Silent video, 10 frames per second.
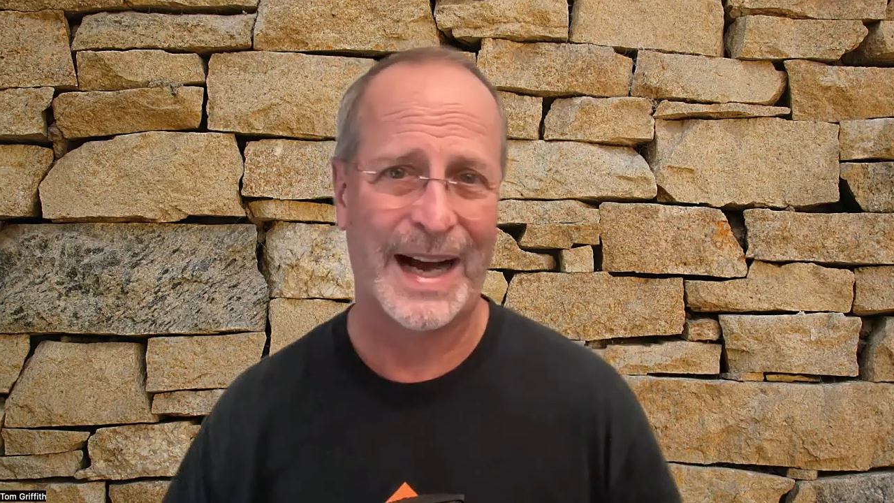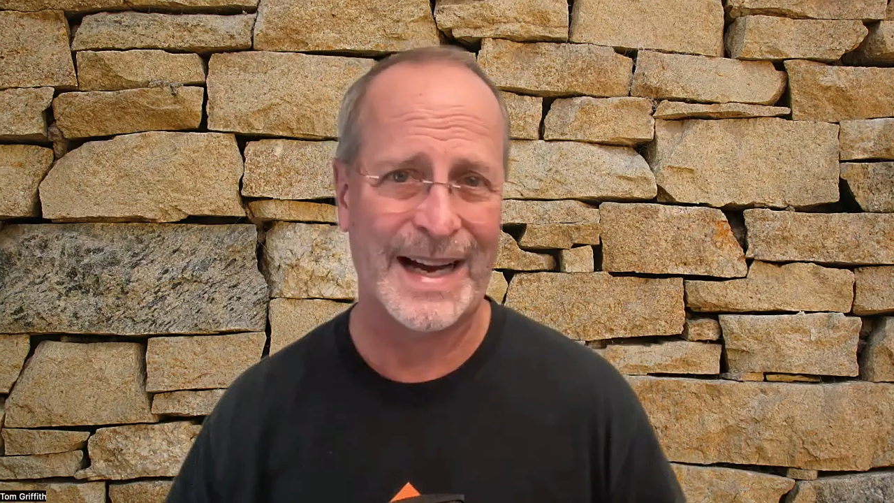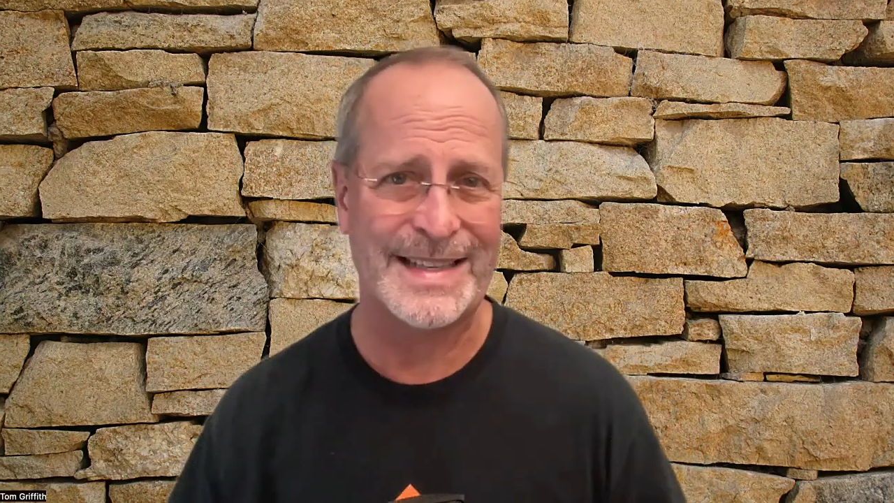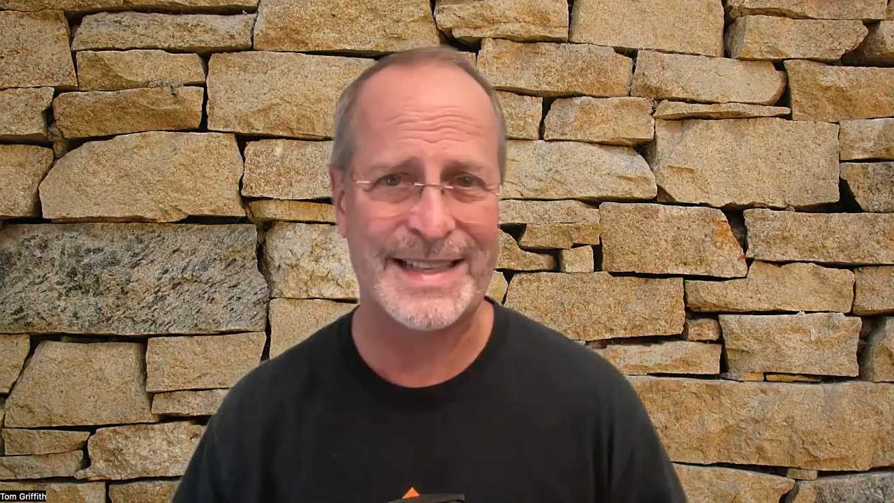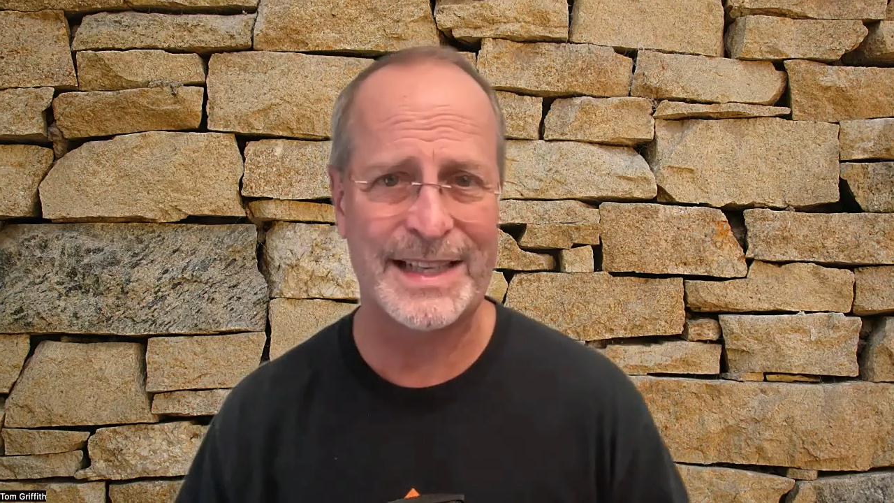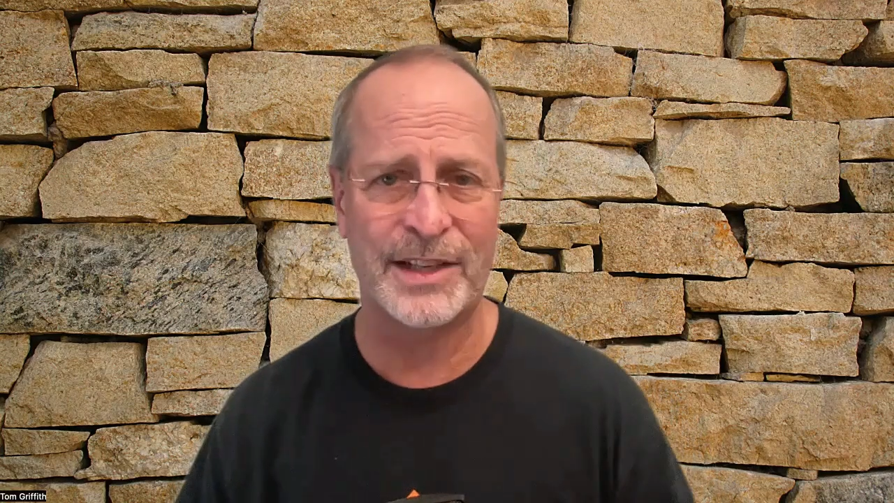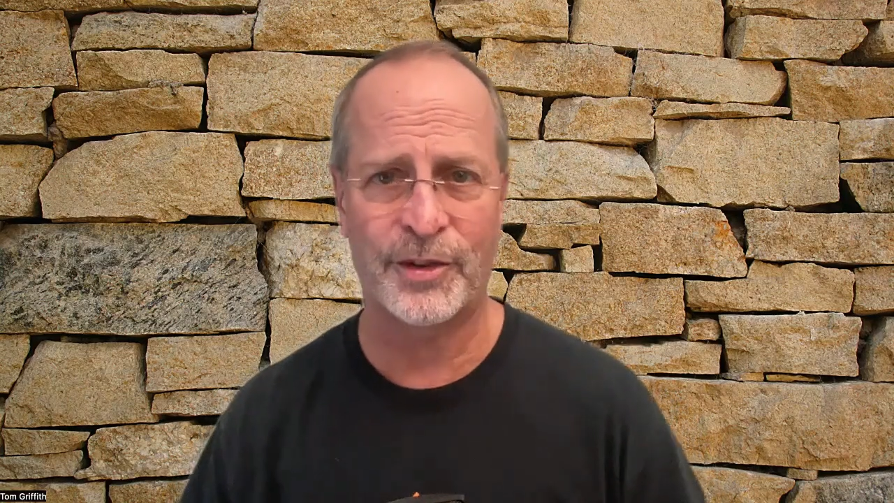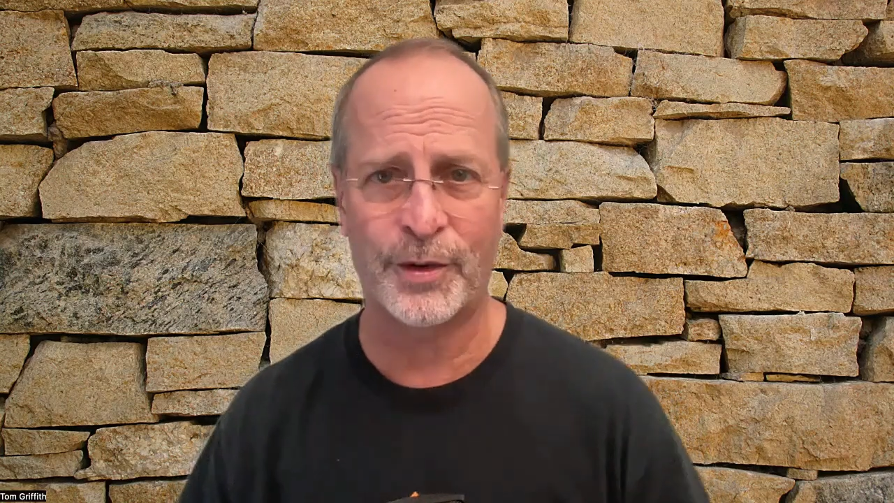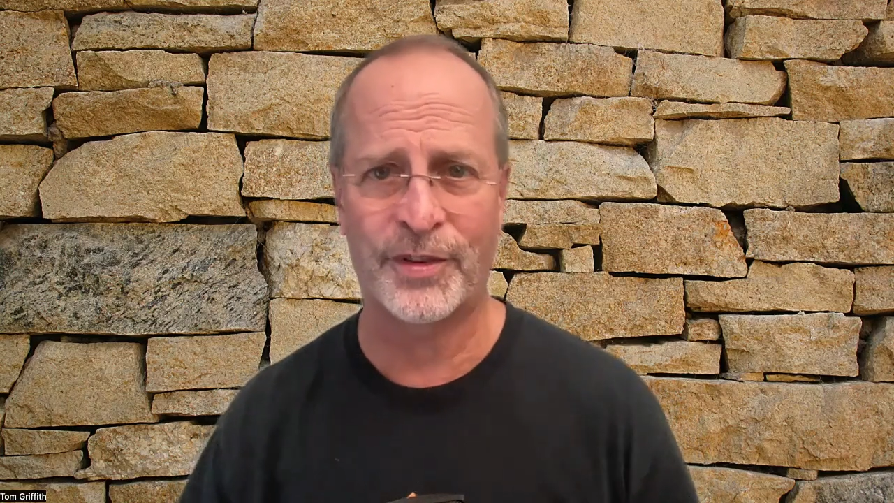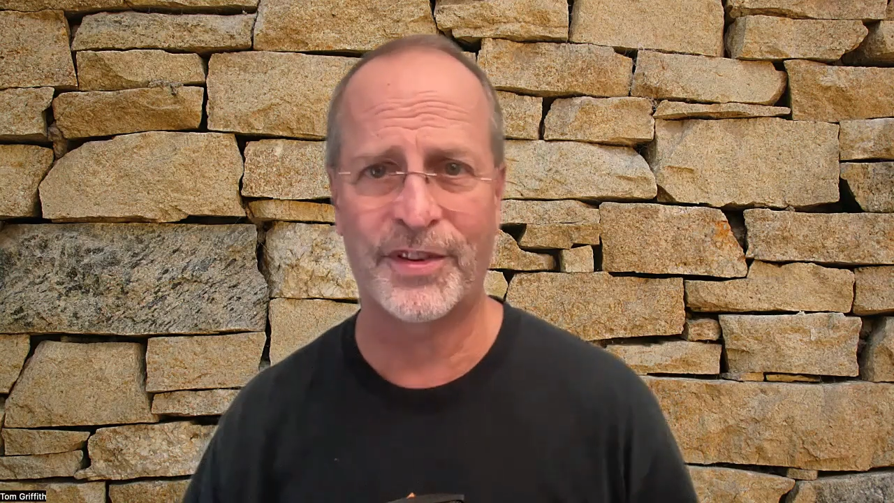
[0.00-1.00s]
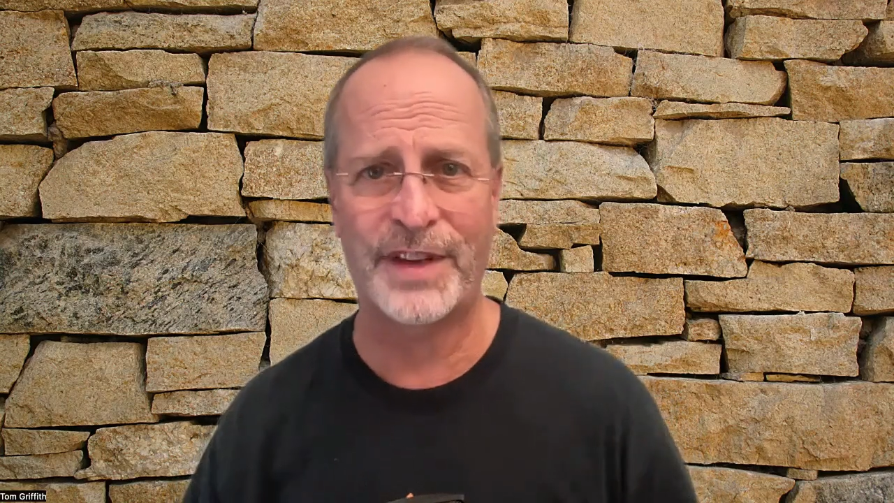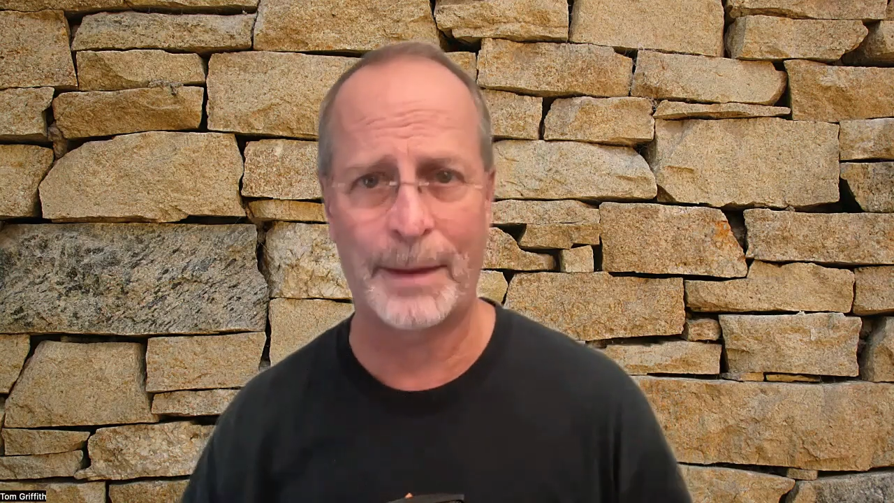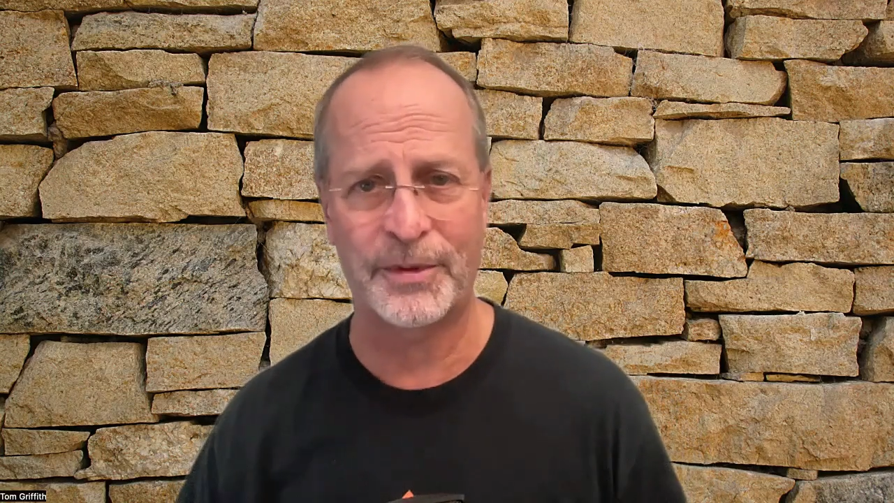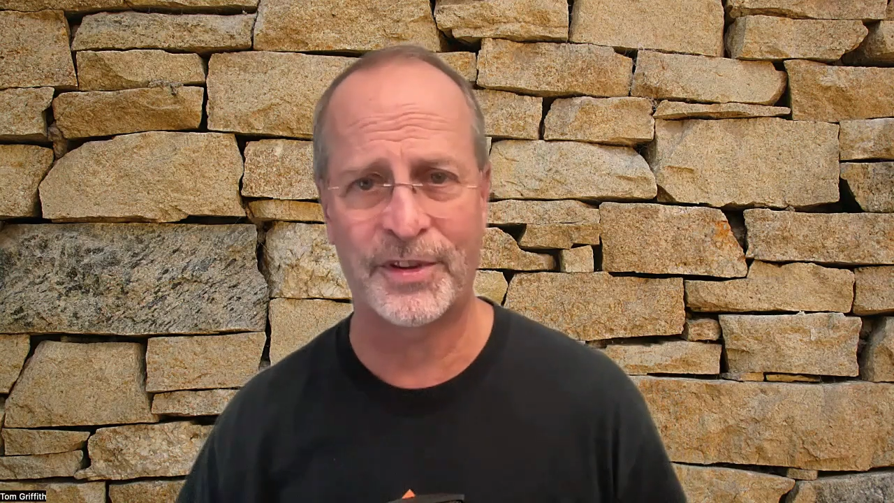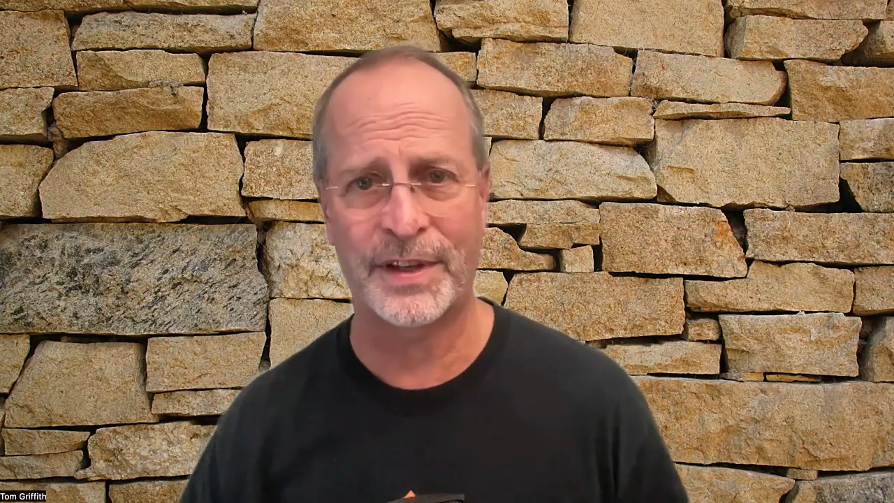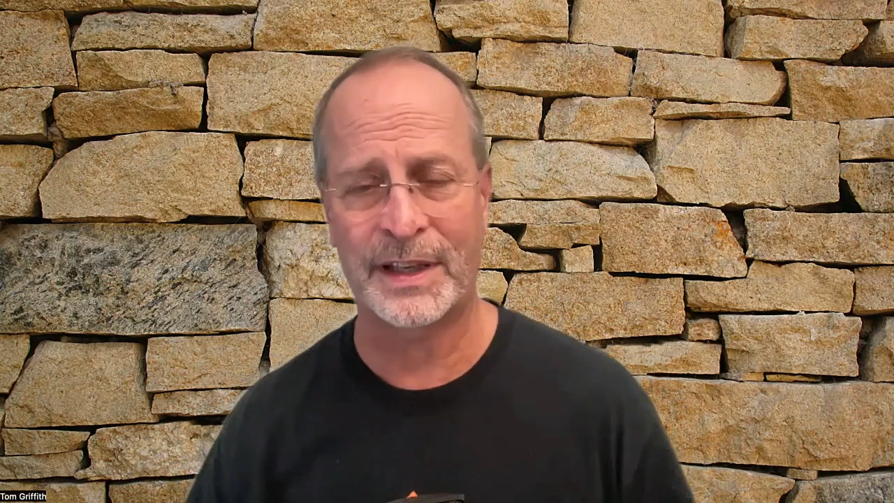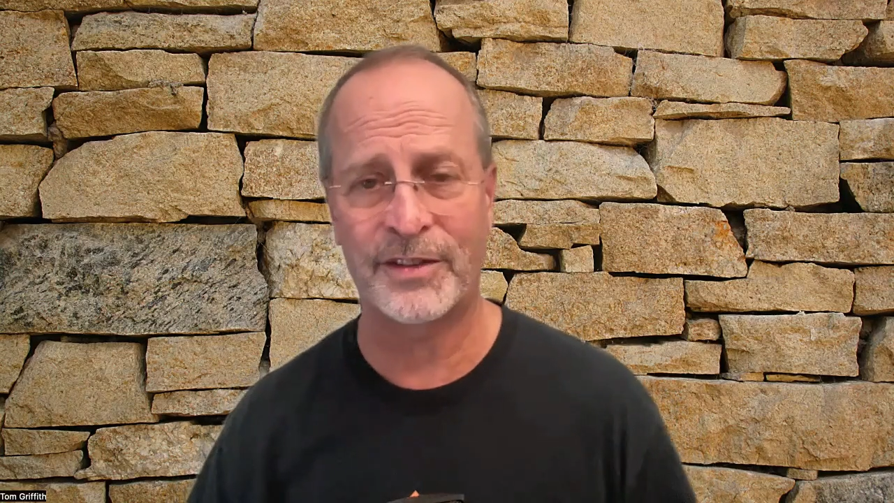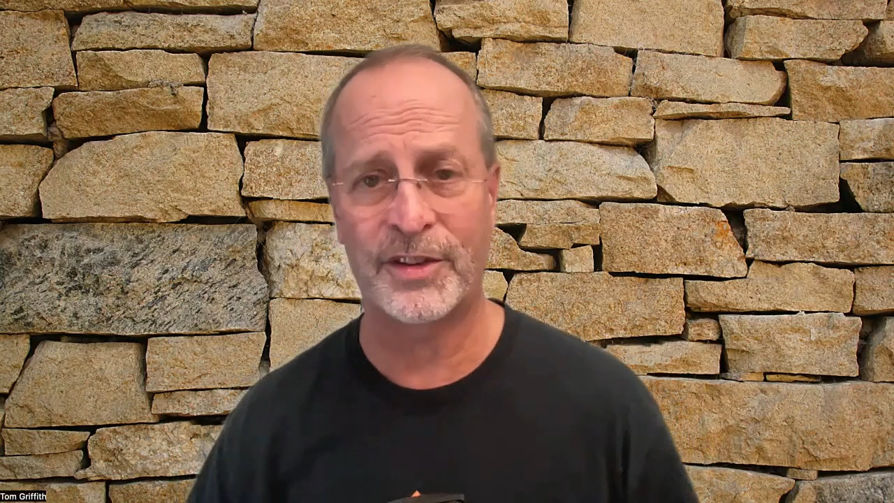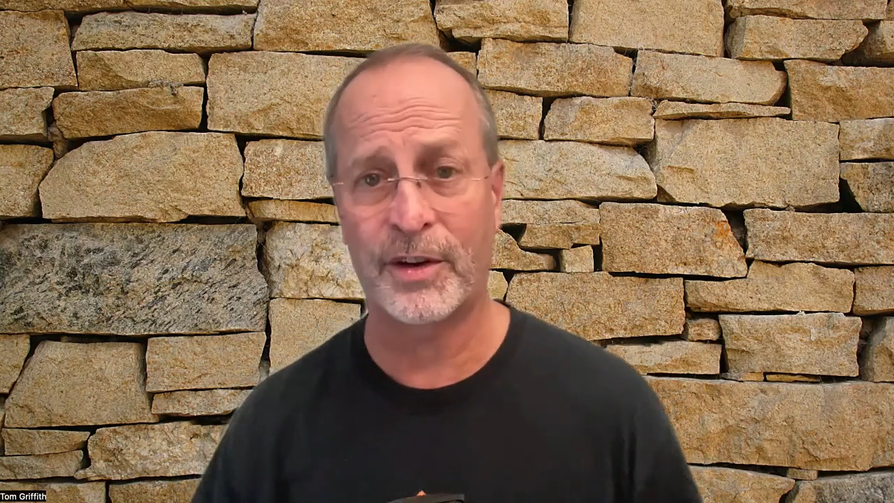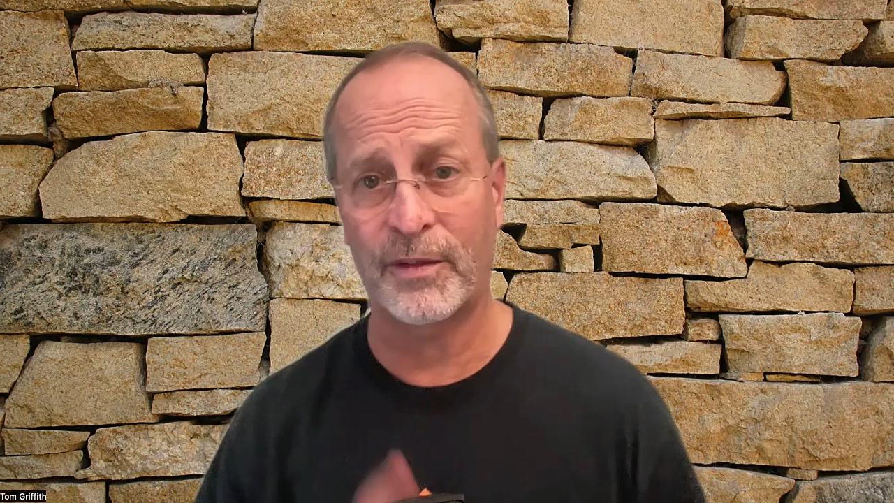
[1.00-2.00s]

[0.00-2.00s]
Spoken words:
ideas or steps to consider.